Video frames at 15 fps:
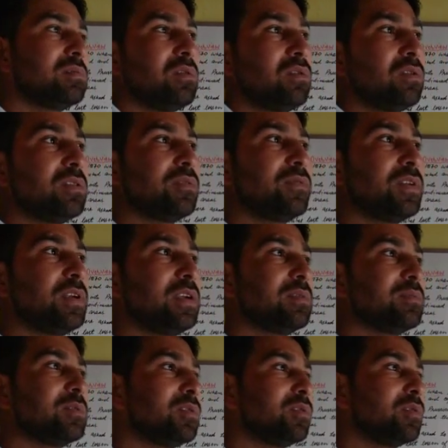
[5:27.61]
all the
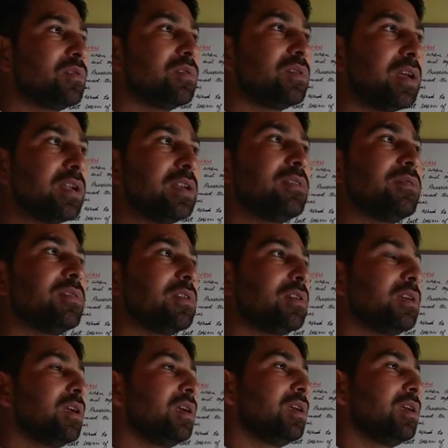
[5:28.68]
freedom to do anywhere.